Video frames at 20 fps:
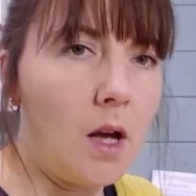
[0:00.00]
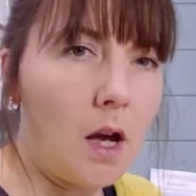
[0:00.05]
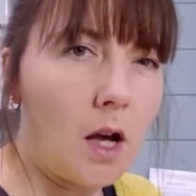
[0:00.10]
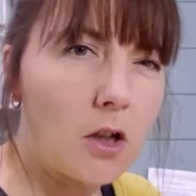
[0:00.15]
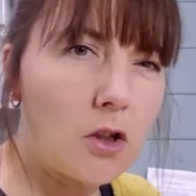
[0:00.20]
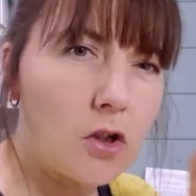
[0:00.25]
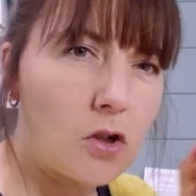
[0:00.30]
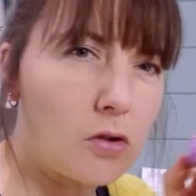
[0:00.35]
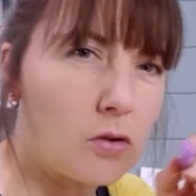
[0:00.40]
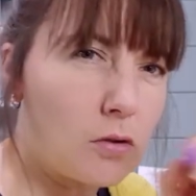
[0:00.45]
A
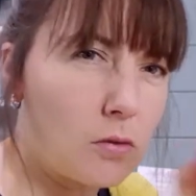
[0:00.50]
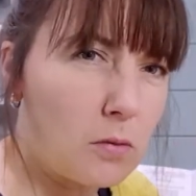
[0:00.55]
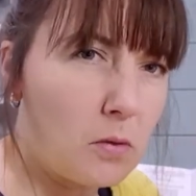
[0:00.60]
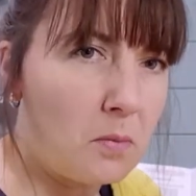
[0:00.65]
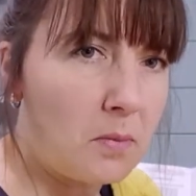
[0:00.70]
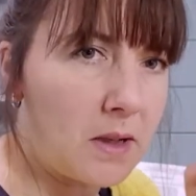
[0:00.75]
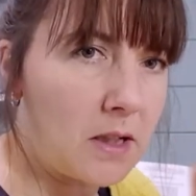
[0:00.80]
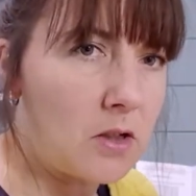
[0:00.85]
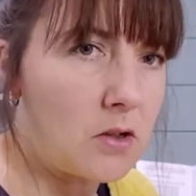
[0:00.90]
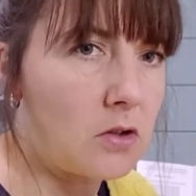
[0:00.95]
chalk will
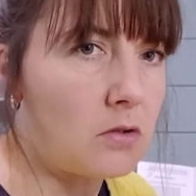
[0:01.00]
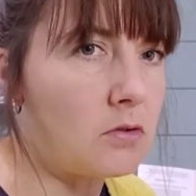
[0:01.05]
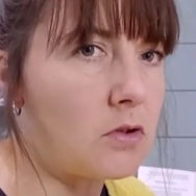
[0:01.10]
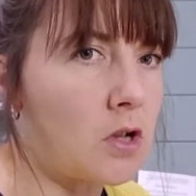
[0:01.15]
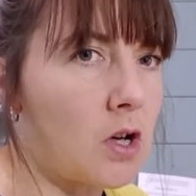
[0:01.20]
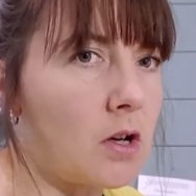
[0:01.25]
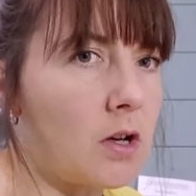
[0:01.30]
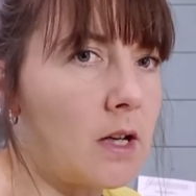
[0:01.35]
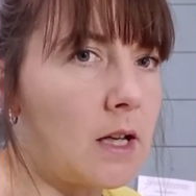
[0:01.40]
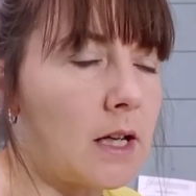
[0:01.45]
be too
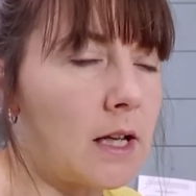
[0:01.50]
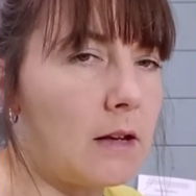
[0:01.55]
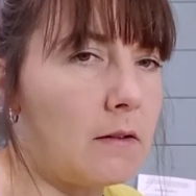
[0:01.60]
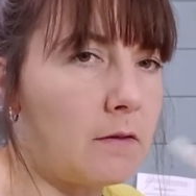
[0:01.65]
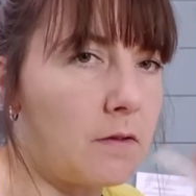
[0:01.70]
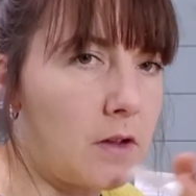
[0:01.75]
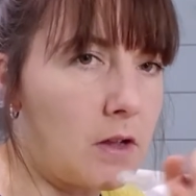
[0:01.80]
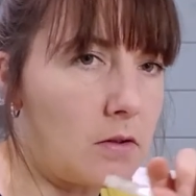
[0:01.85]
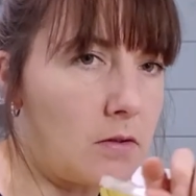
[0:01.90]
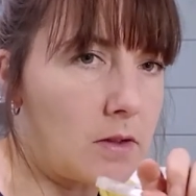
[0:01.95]
chunky
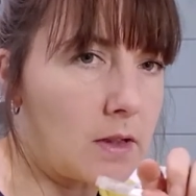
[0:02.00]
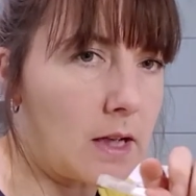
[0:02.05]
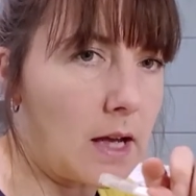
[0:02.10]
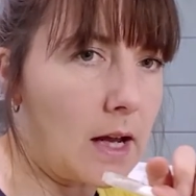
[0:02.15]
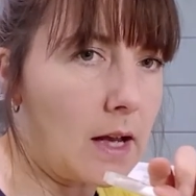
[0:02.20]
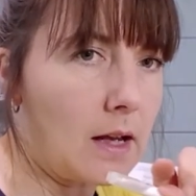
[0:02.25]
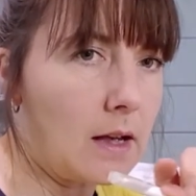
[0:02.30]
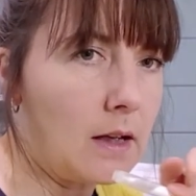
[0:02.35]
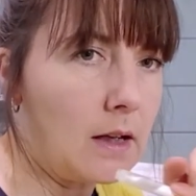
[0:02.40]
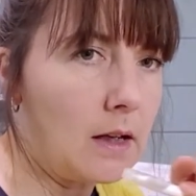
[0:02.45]
for you to
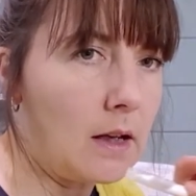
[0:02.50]
get